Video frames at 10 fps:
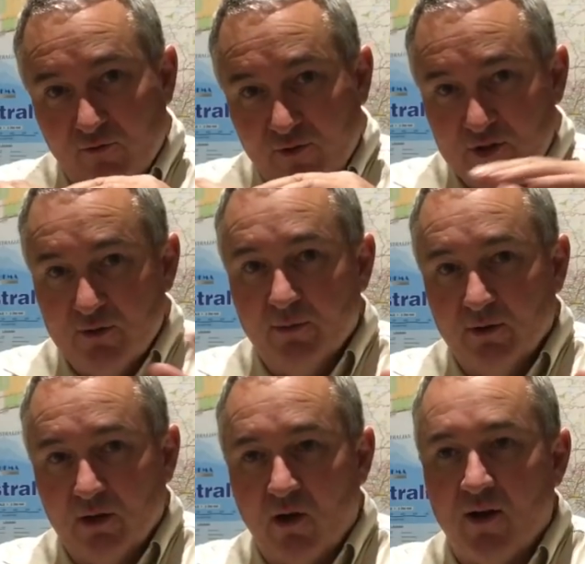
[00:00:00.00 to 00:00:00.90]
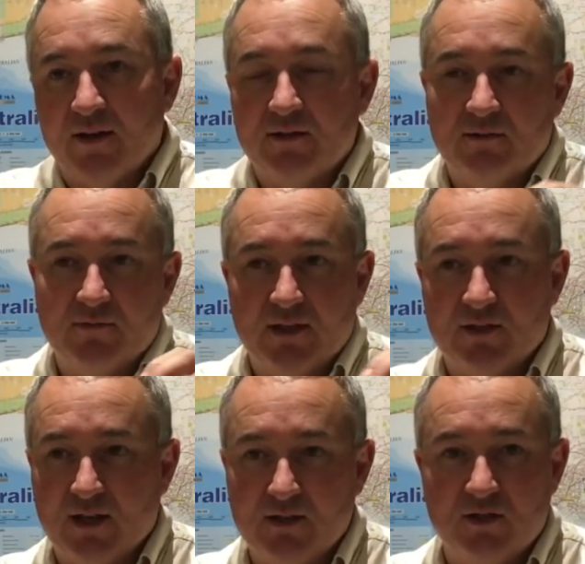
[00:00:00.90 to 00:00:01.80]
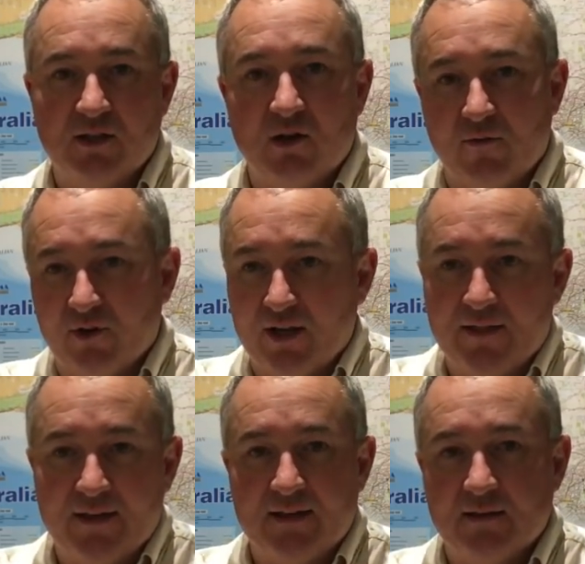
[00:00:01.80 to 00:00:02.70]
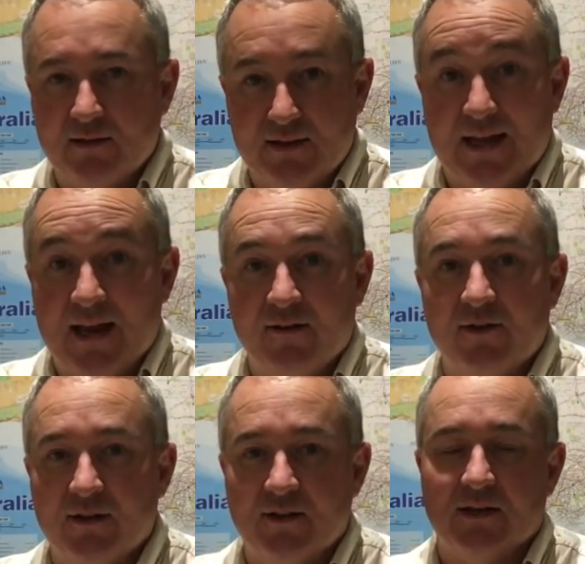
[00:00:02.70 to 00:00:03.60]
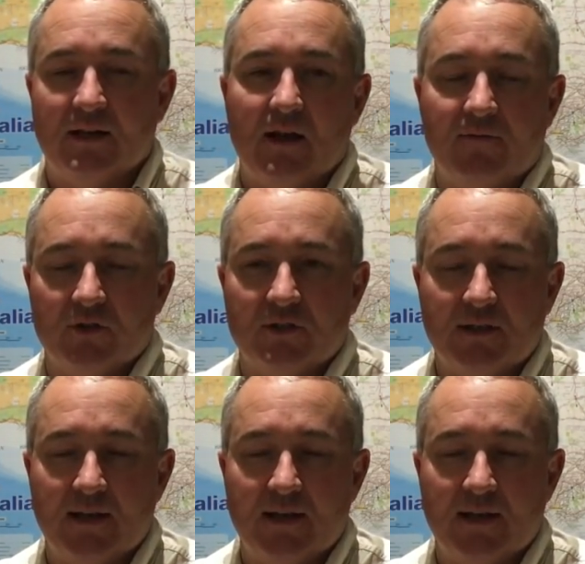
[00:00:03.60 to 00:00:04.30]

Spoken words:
visible light, the intensity of it, and the area that it covers.